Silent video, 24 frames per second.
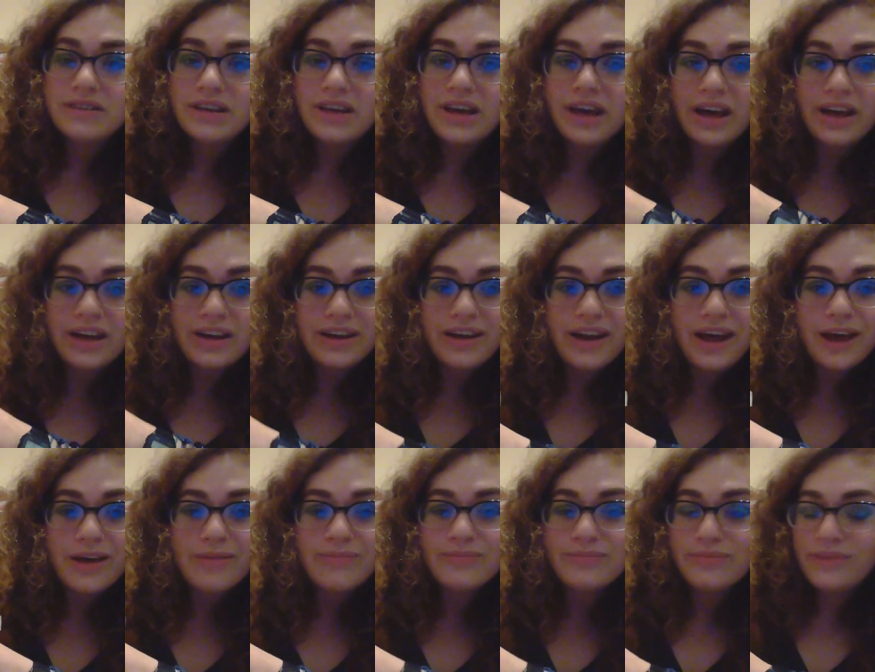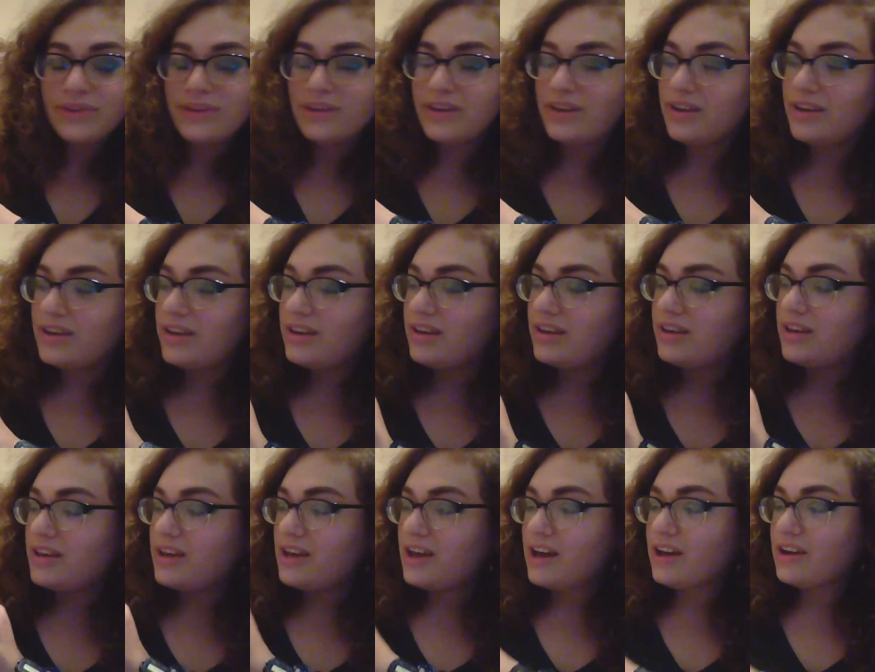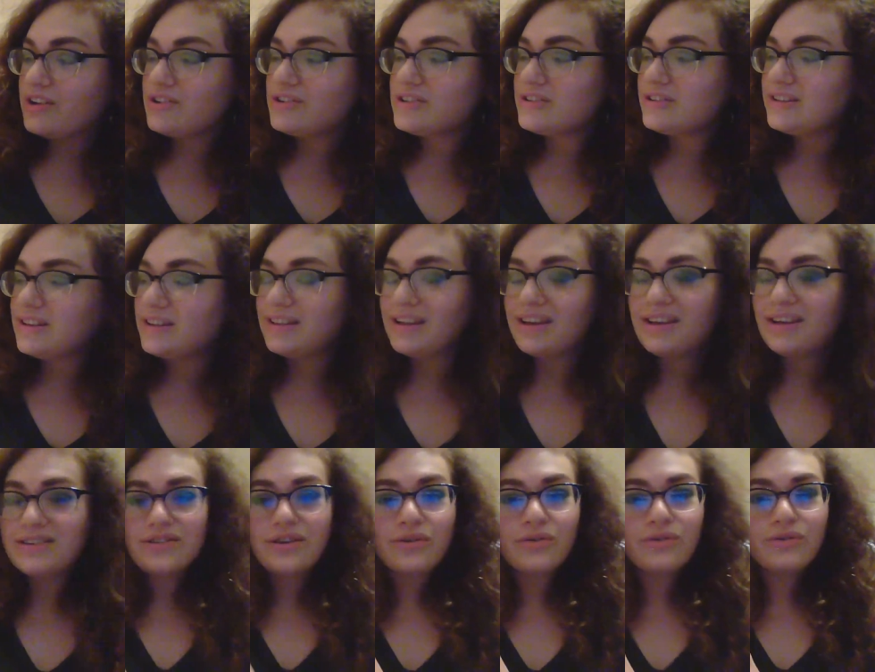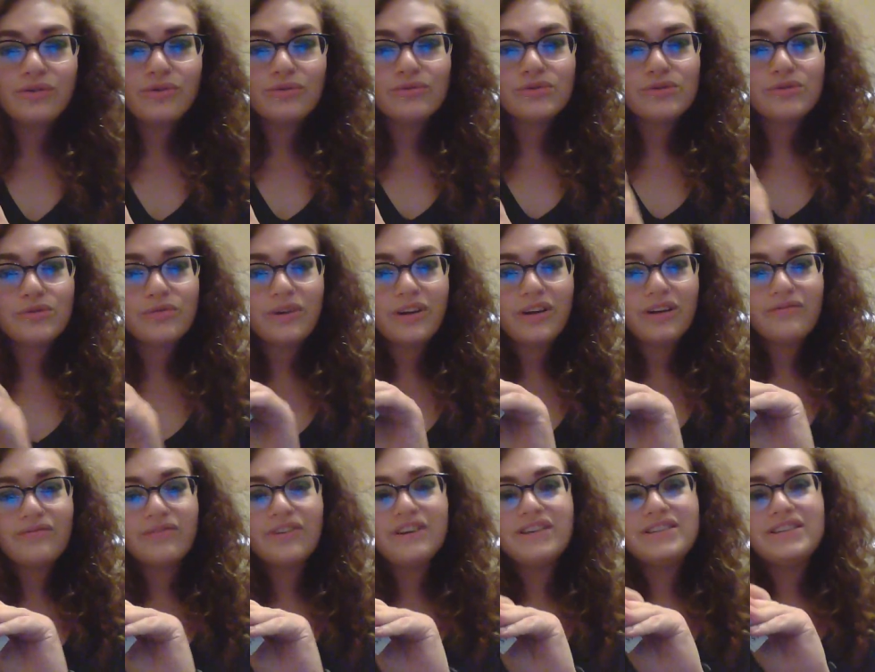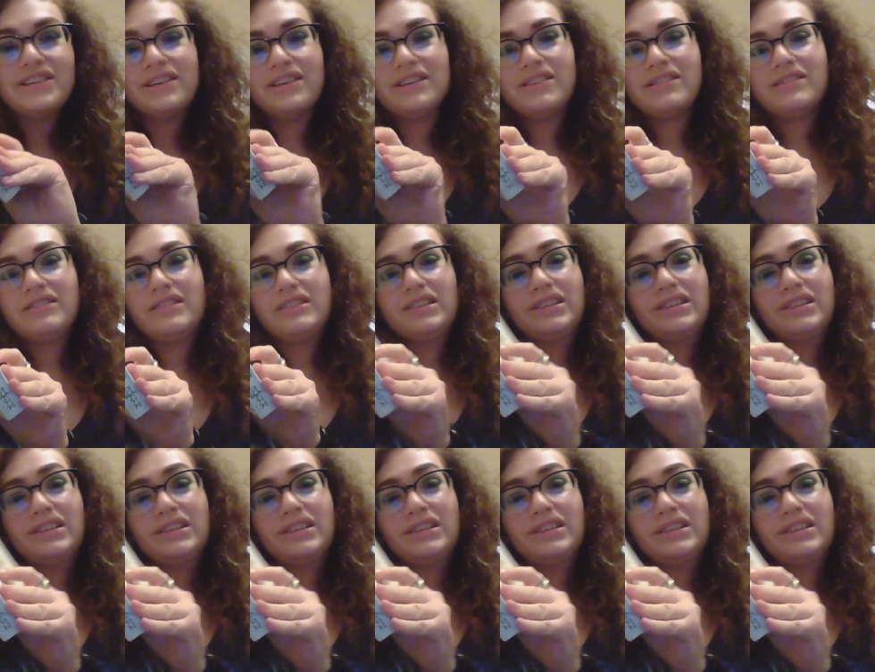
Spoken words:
and her name. And I just think that is so cool. So when I'm reading it,